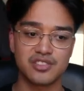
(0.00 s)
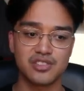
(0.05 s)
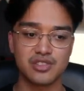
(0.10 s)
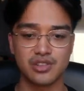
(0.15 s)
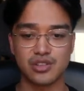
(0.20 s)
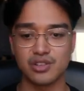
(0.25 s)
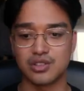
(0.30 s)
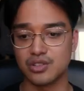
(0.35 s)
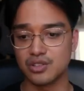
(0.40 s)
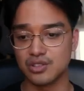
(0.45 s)

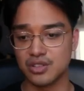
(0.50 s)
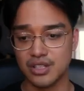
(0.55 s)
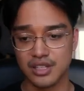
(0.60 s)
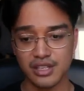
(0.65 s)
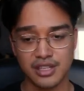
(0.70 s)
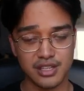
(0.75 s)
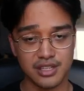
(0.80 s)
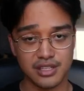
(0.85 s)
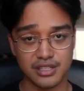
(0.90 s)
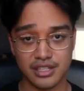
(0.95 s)
So
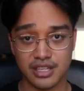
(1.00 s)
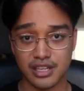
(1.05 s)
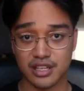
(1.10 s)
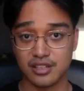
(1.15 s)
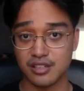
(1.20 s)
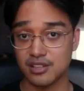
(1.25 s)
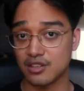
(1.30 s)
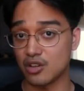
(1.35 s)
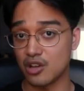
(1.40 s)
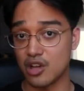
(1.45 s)
yeah,
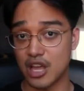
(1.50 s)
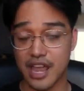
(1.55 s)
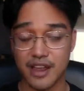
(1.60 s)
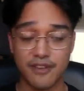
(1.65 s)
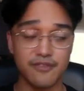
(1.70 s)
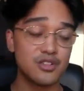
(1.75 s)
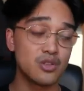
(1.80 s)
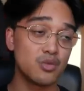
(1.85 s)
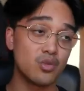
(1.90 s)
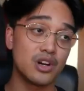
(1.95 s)

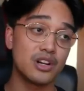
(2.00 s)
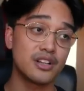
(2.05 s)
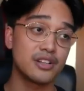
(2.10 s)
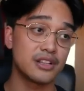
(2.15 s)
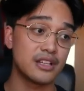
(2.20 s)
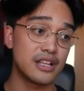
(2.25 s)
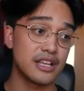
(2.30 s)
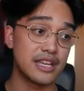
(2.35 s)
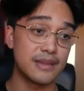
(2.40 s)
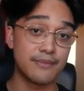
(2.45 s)

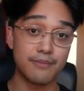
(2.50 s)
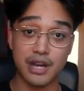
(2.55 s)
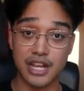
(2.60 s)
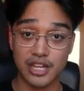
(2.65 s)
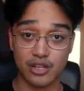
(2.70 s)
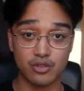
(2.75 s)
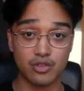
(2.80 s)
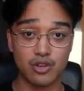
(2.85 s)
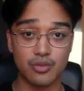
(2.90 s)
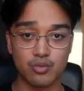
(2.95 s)
everyone in
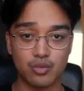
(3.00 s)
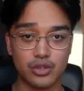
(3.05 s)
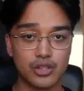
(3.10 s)
my group,